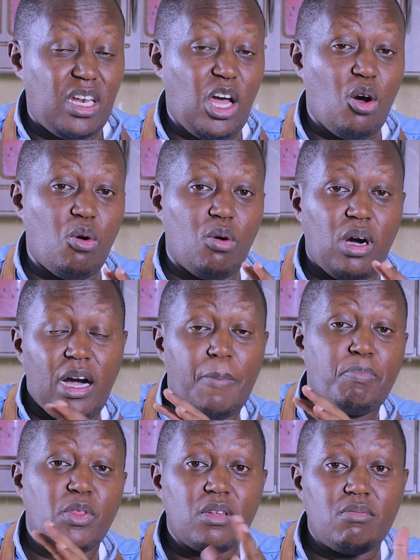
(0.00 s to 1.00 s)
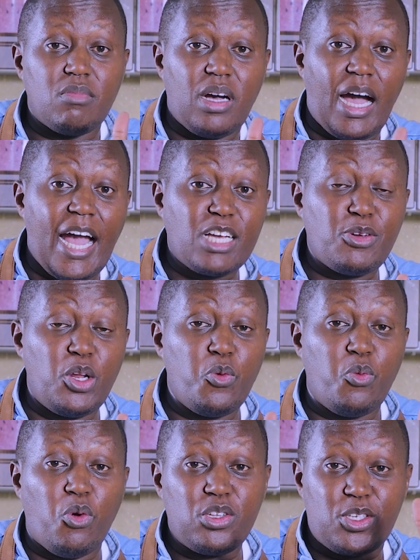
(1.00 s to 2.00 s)
Now, I actually
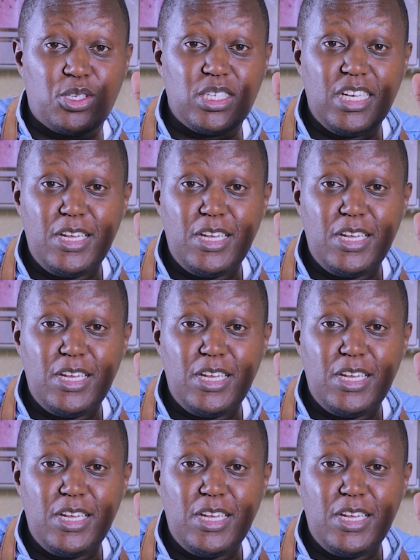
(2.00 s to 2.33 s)
was